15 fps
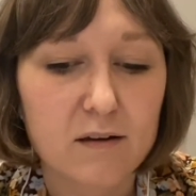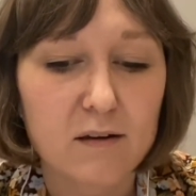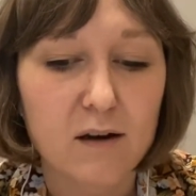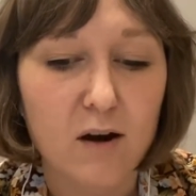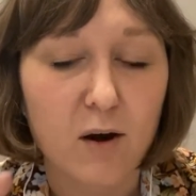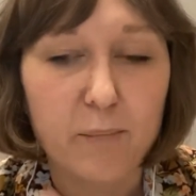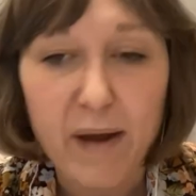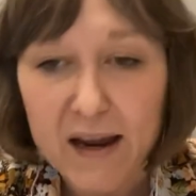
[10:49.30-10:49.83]

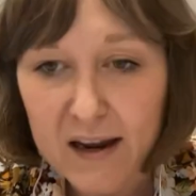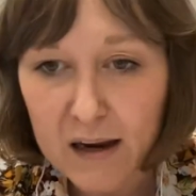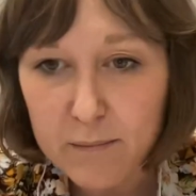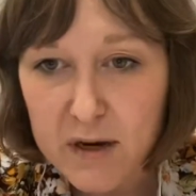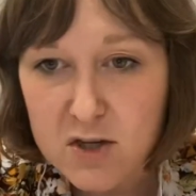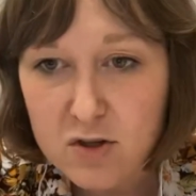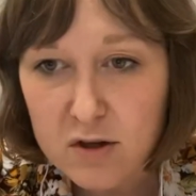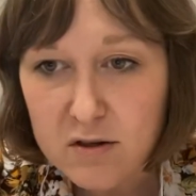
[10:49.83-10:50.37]
our banking
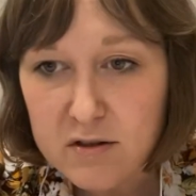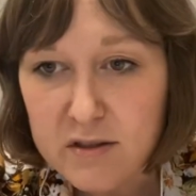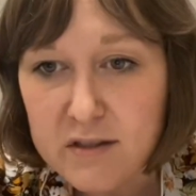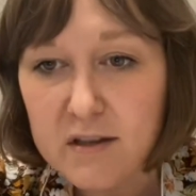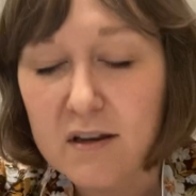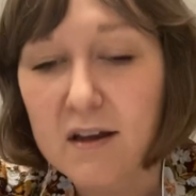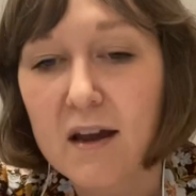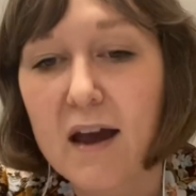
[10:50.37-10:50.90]

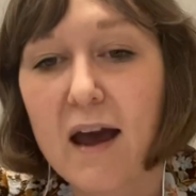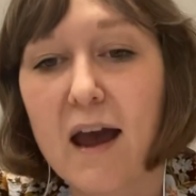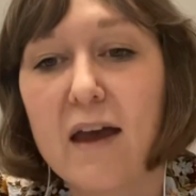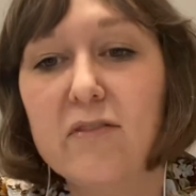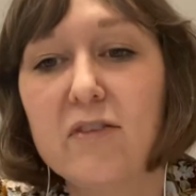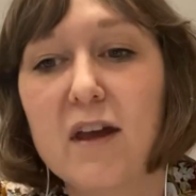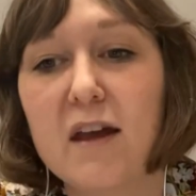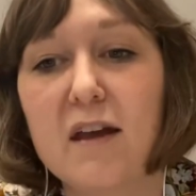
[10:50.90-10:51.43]
measures,
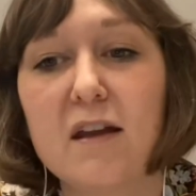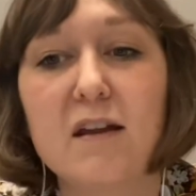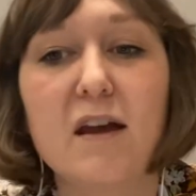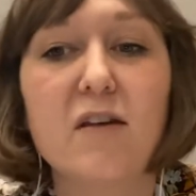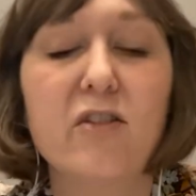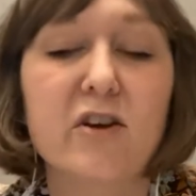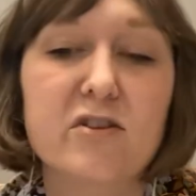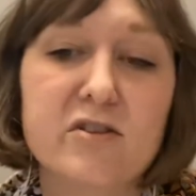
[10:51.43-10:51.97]
and
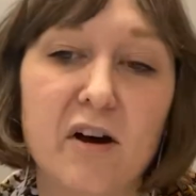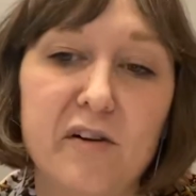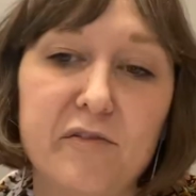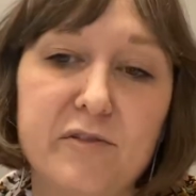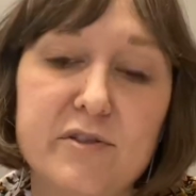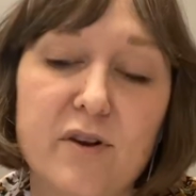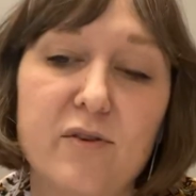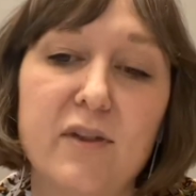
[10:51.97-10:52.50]
then there's
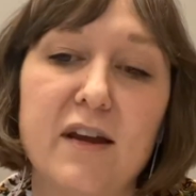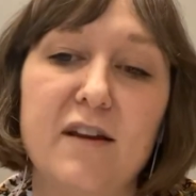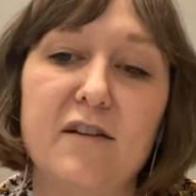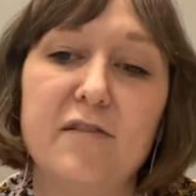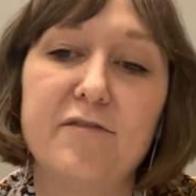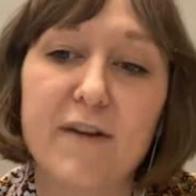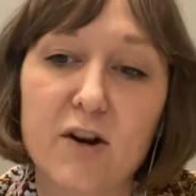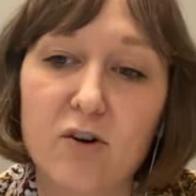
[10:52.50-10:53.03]
also the
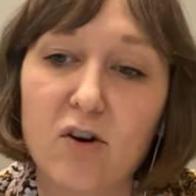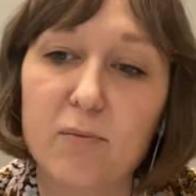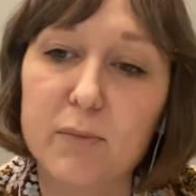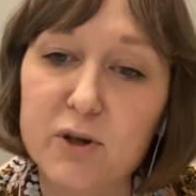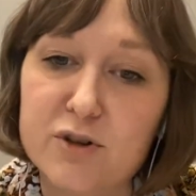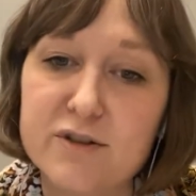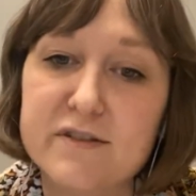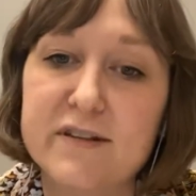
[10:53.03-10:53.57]
Federal
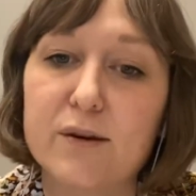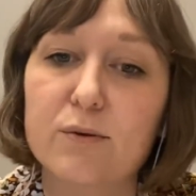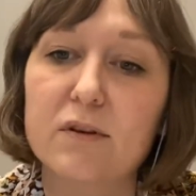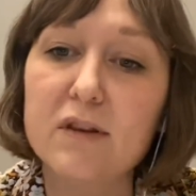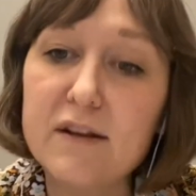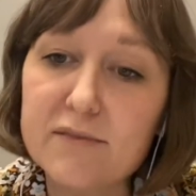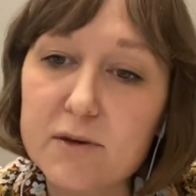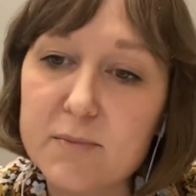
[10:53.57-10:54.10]
Emergency
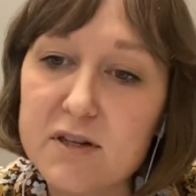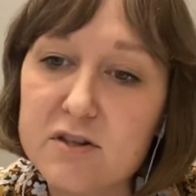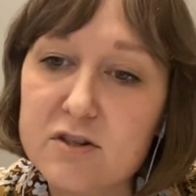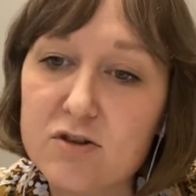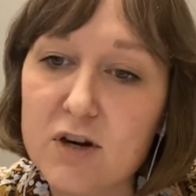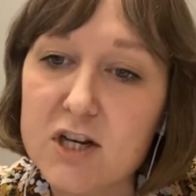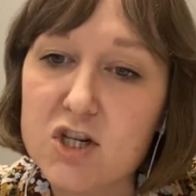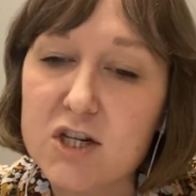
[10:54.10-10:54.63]
Relief
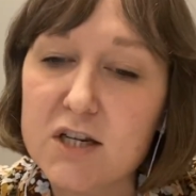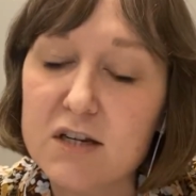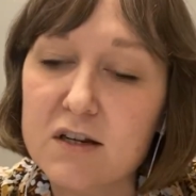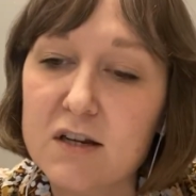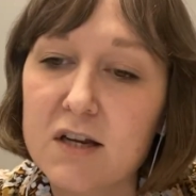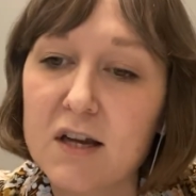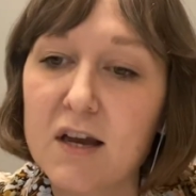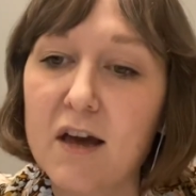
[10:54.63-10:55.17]

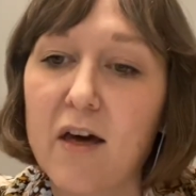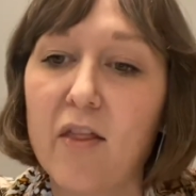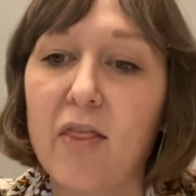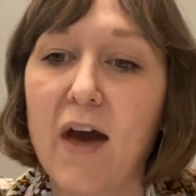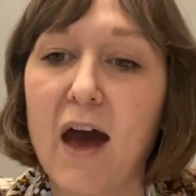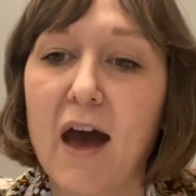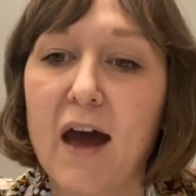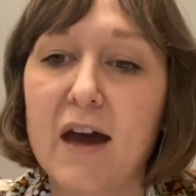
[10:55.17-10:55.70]
Administration
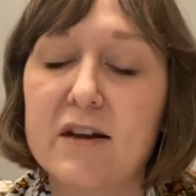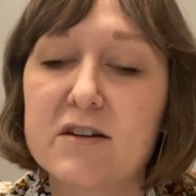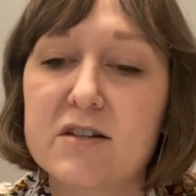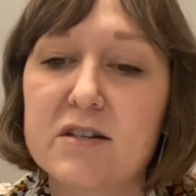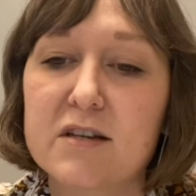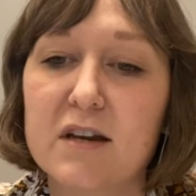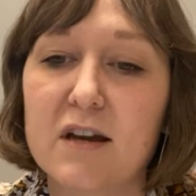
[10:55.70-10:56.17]
that